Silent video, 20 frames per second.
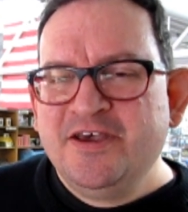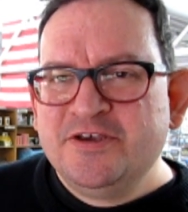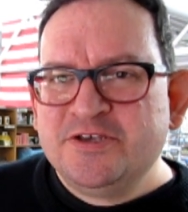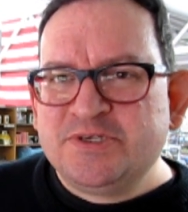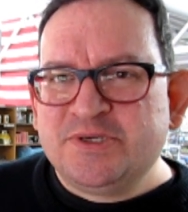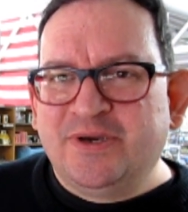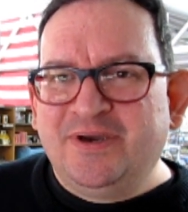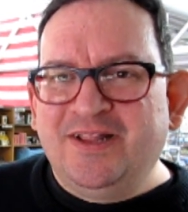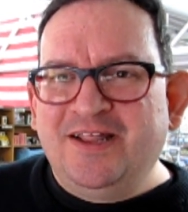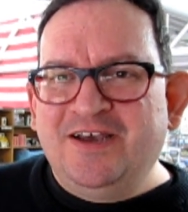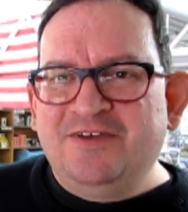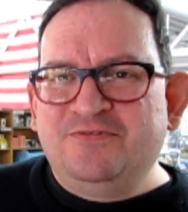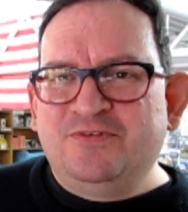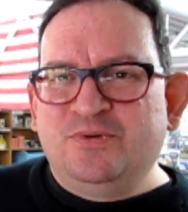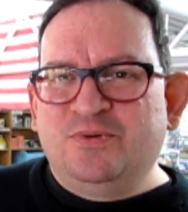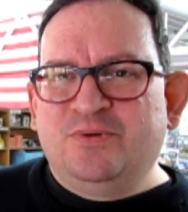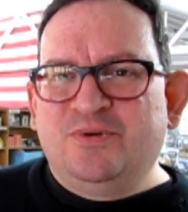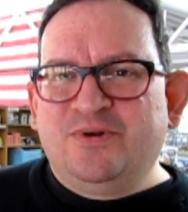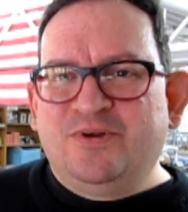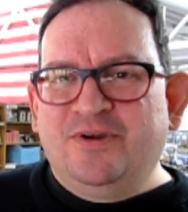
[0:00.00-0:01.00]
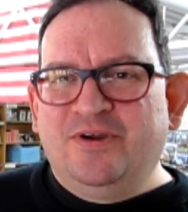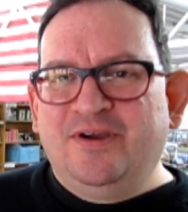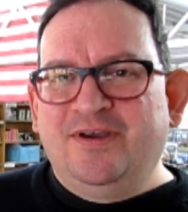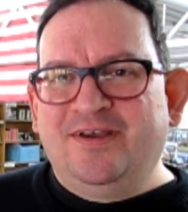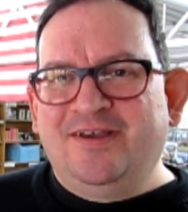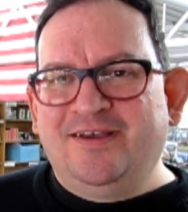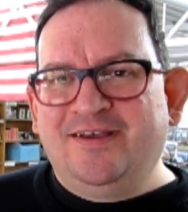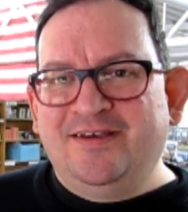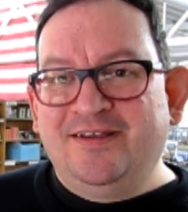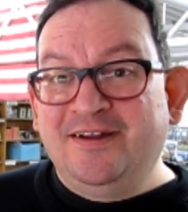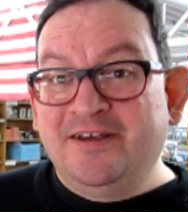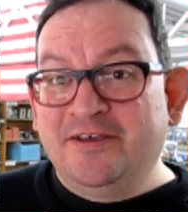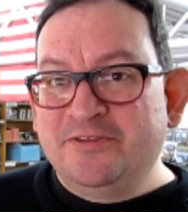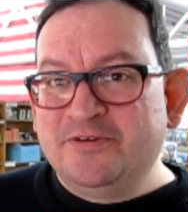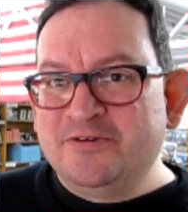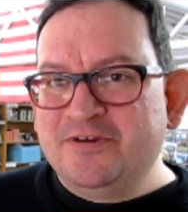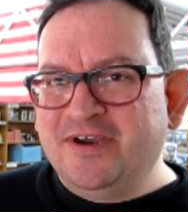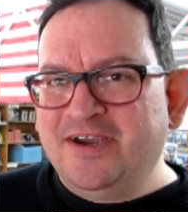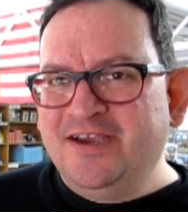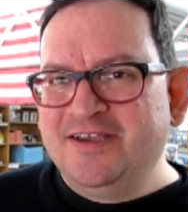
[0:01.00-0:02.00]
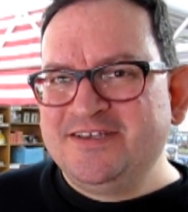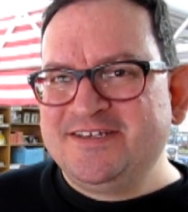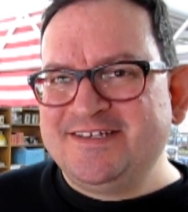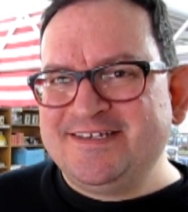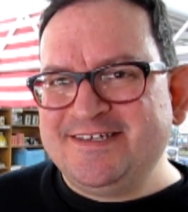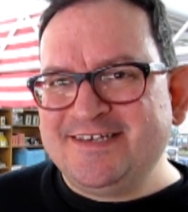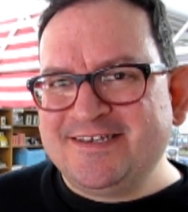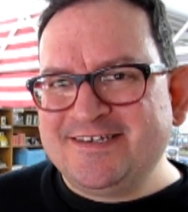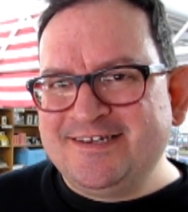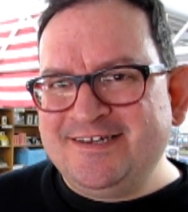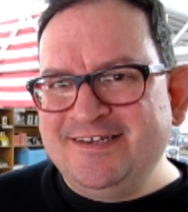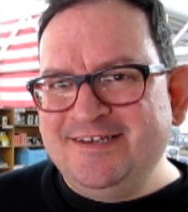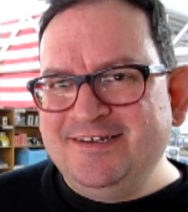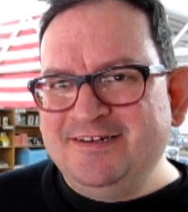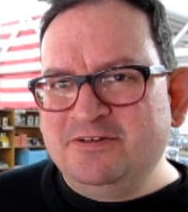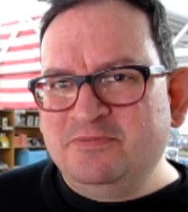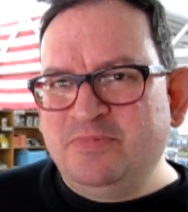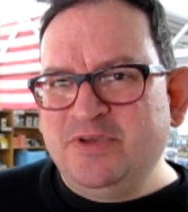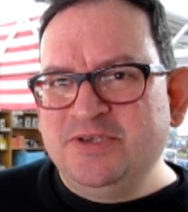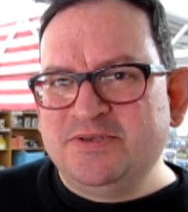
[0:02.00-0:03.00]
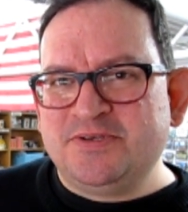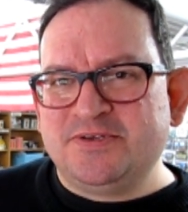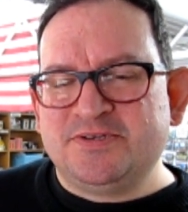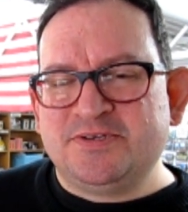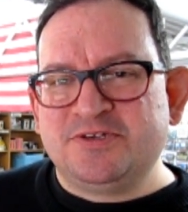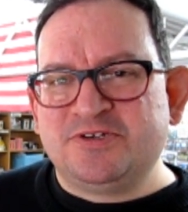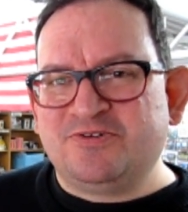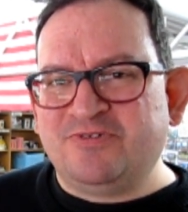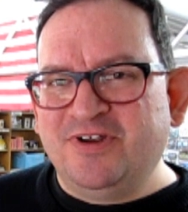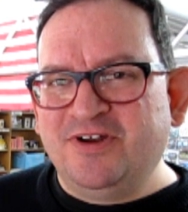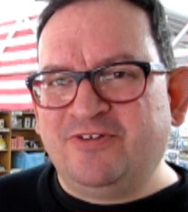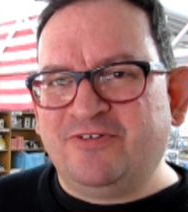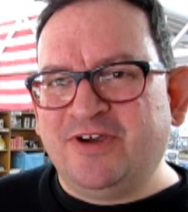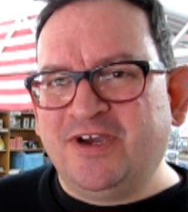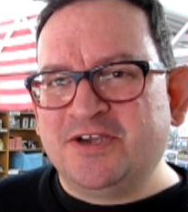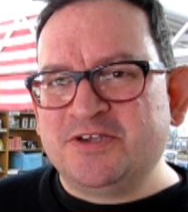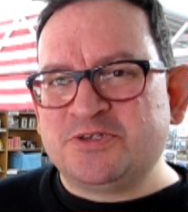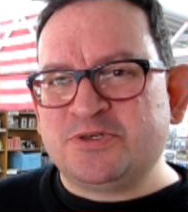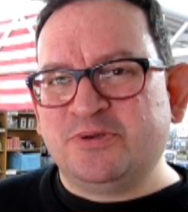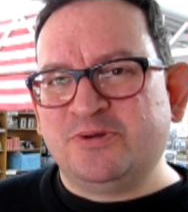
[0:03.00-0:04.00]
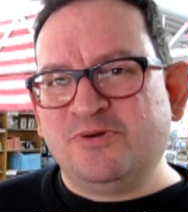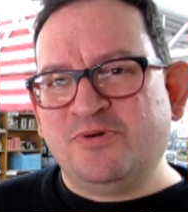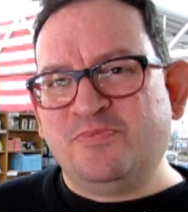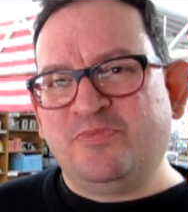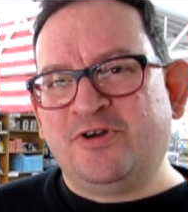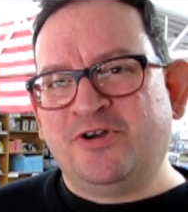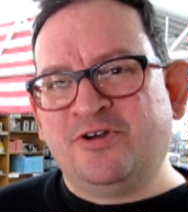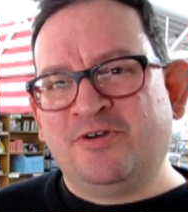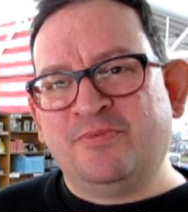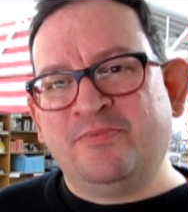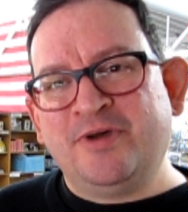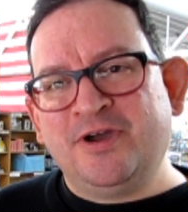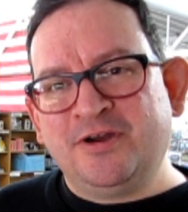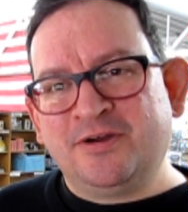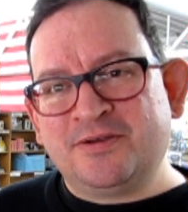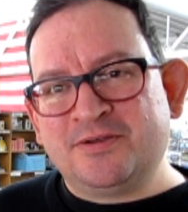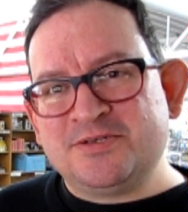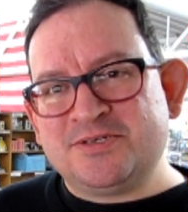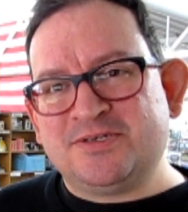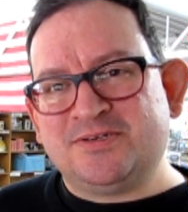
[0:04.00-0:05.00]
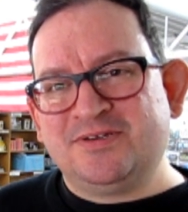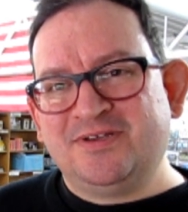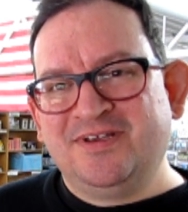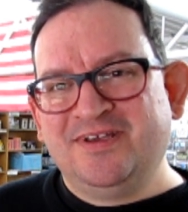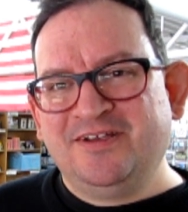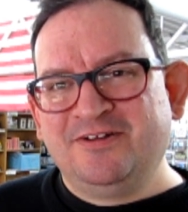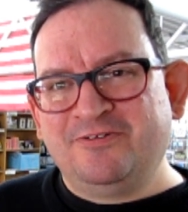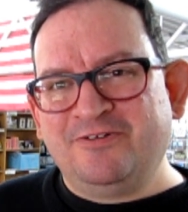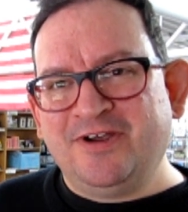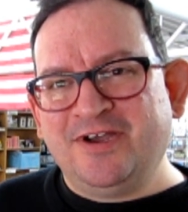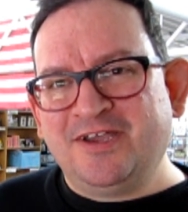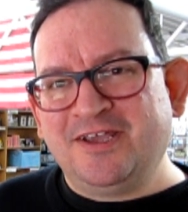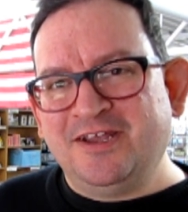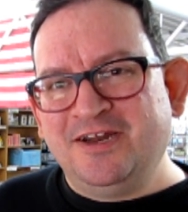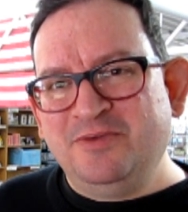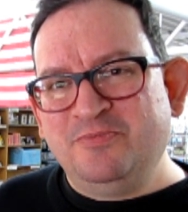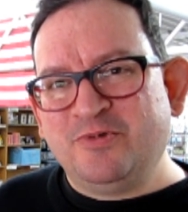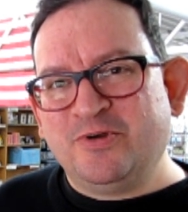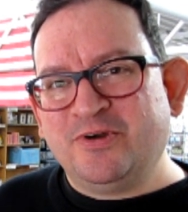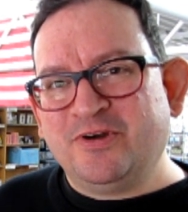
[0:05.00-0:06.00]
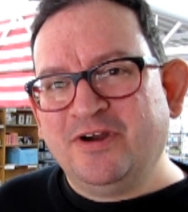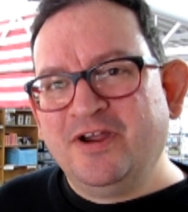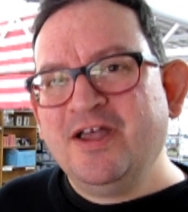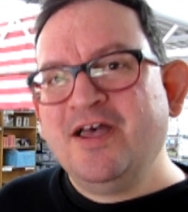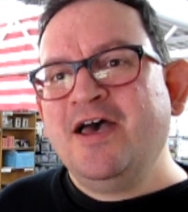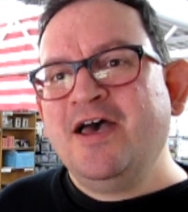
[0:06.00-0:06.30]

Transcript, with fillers: So I'll have to order another sixteen pieces of straight track so I don't borrow Mark's track anymore.